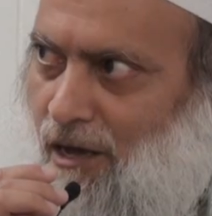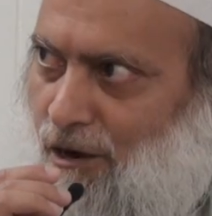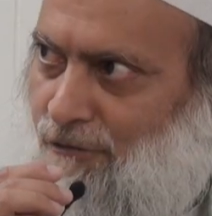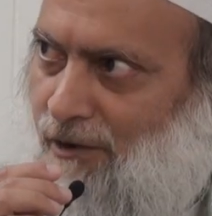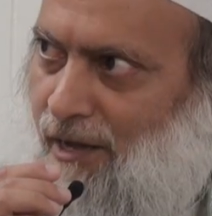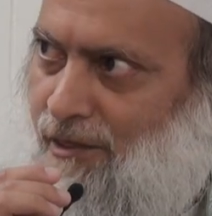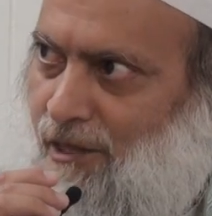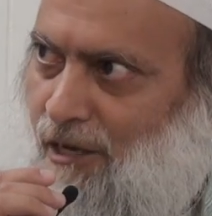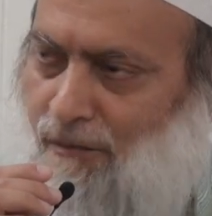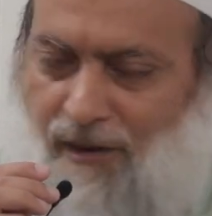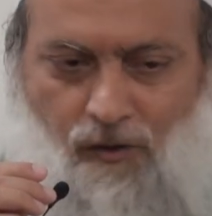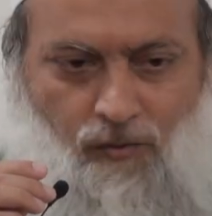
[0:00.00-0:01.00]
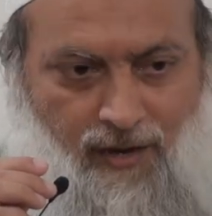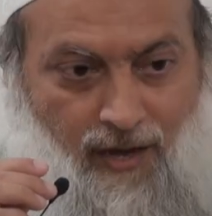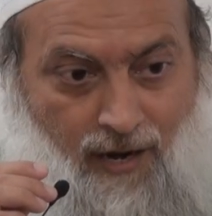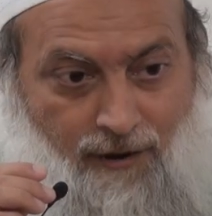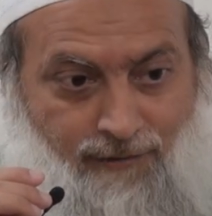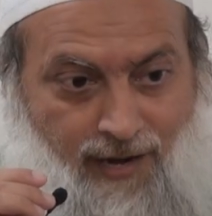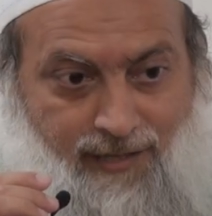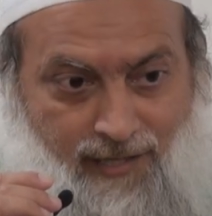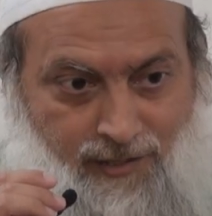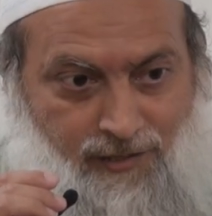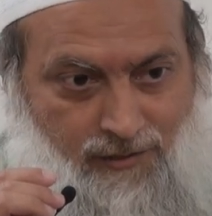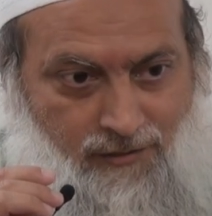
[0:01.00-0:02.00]
Arafat. Think about what Arafat
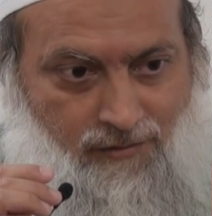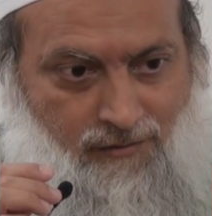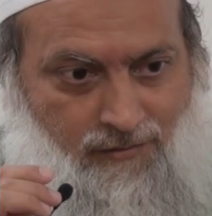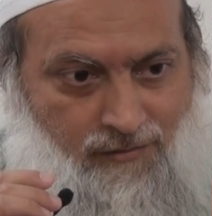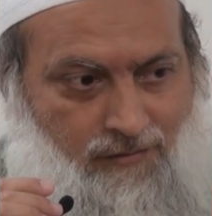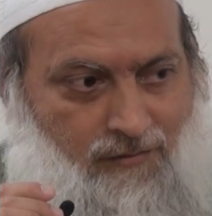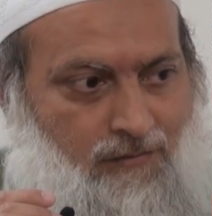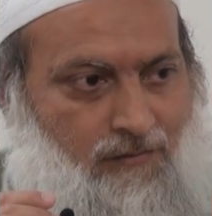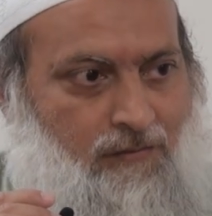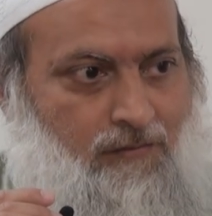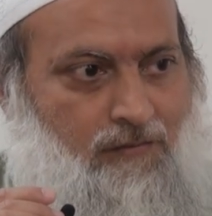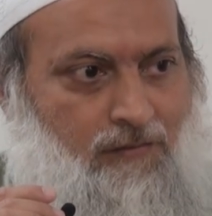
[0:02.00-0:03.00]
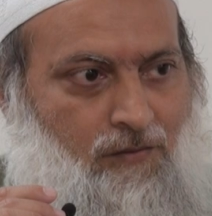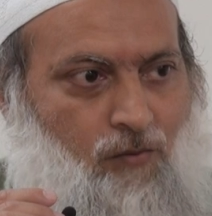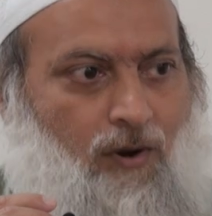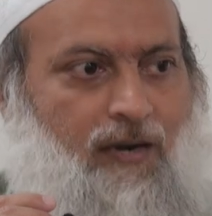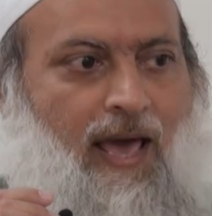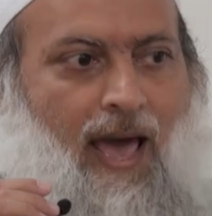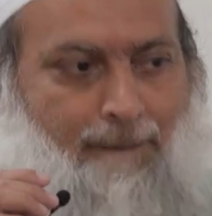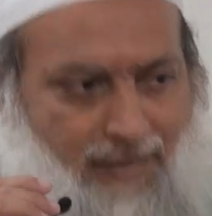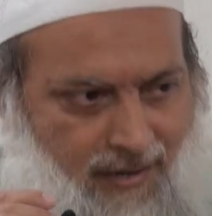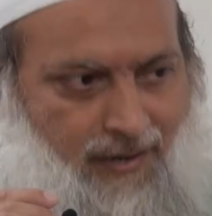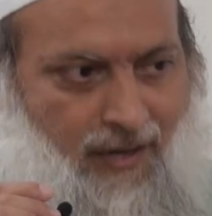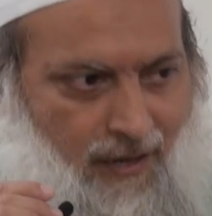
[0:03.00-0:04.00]
is. What
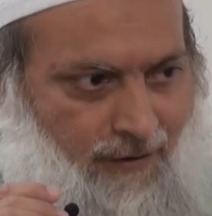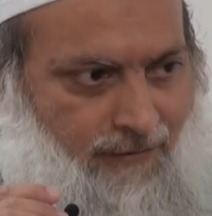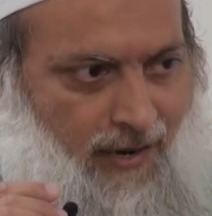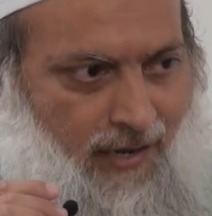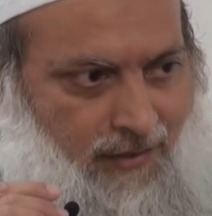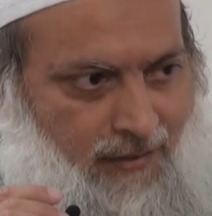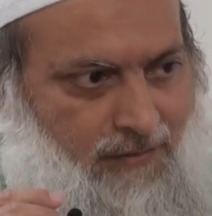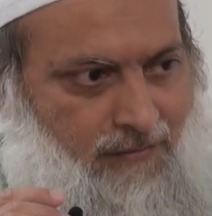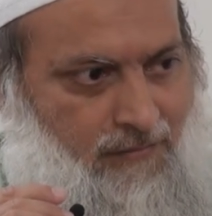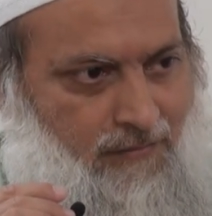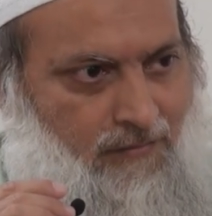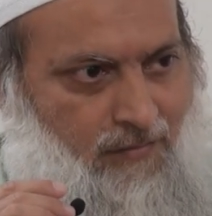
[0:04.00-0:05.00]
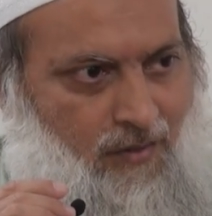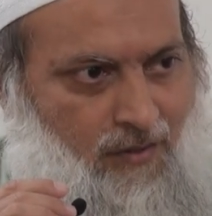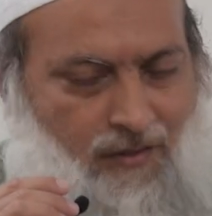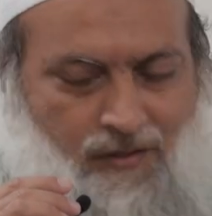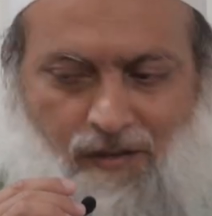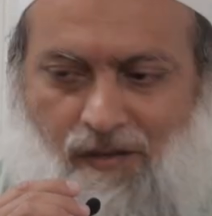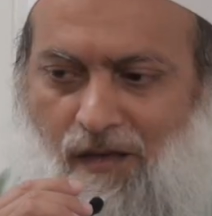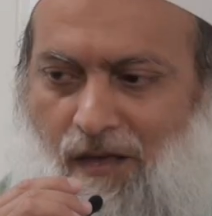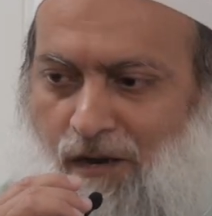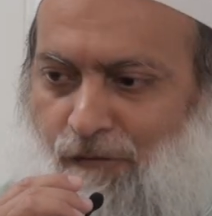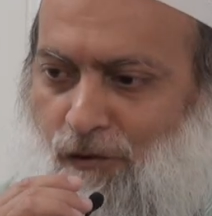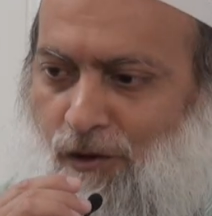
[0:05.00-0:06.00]
happened in Arafat.
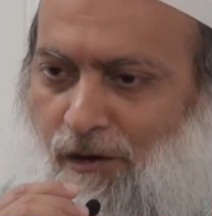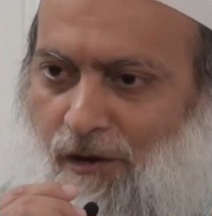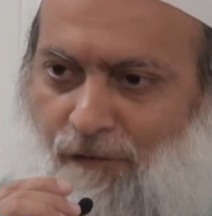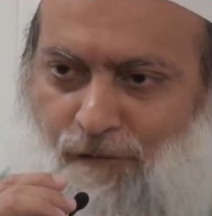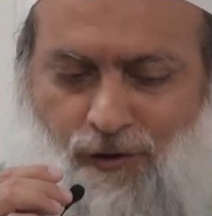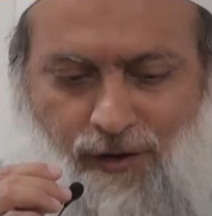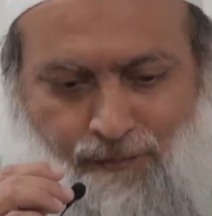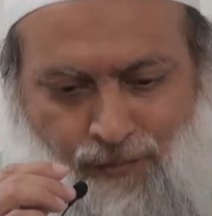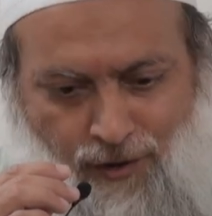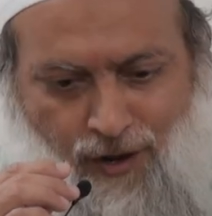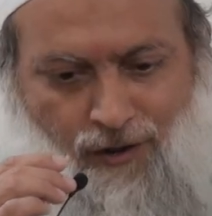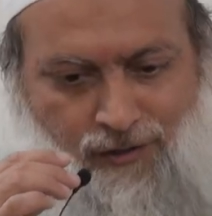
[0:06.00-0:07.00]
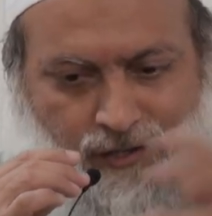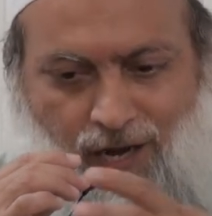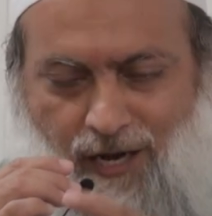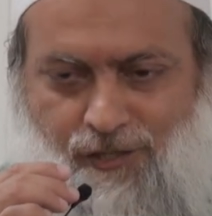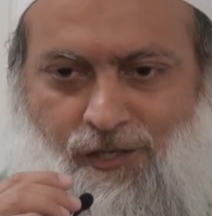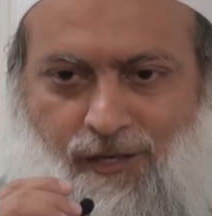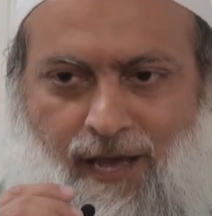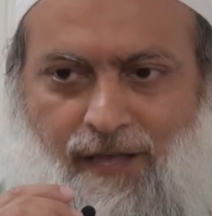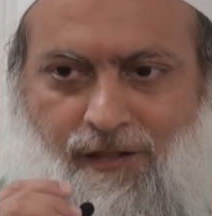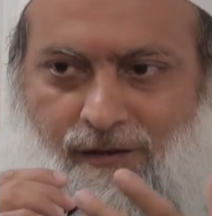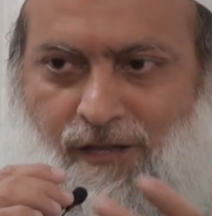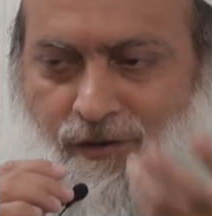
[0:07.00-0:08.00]
And if you can put all the dots
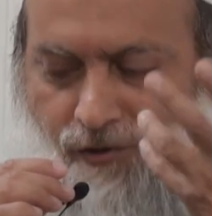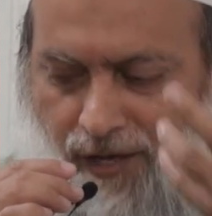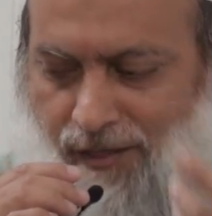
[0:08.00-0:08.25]
together, then you